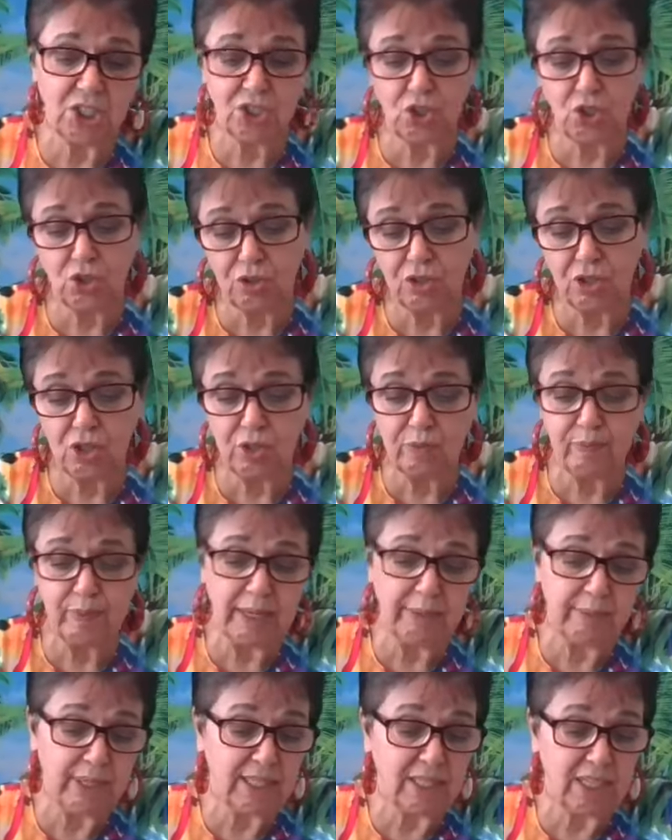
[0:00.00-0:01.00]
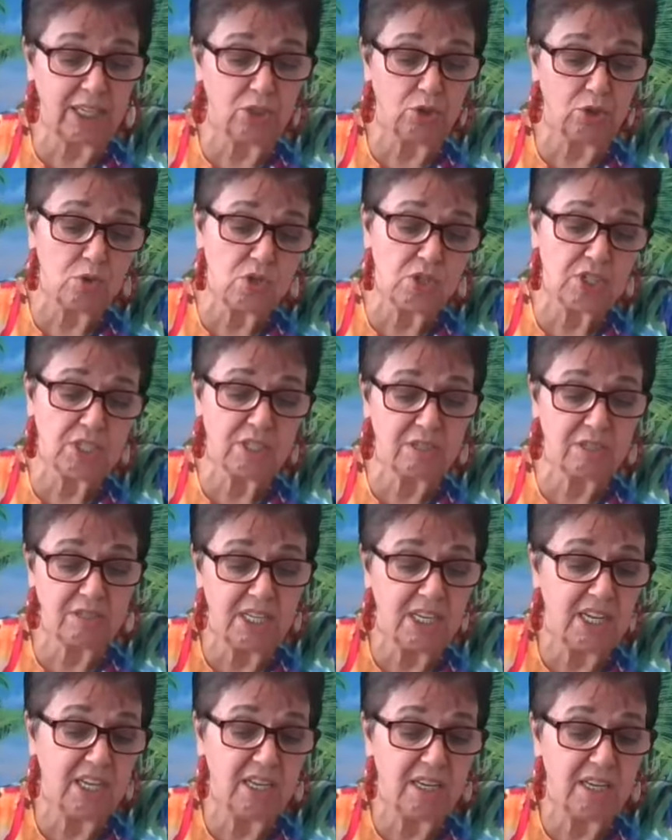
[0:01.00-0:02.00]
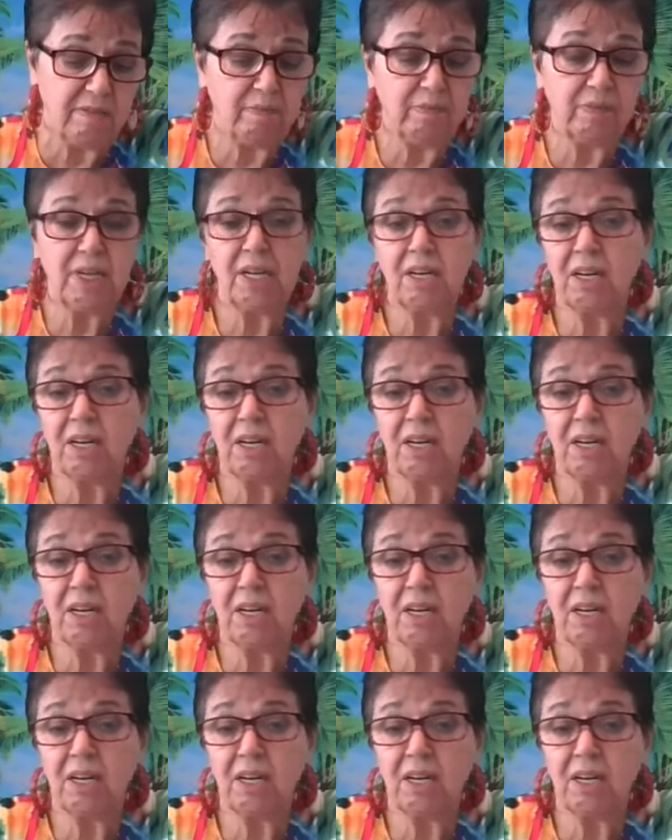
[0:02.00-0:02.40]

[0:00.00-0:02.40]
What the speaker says: the church, maybe they don't see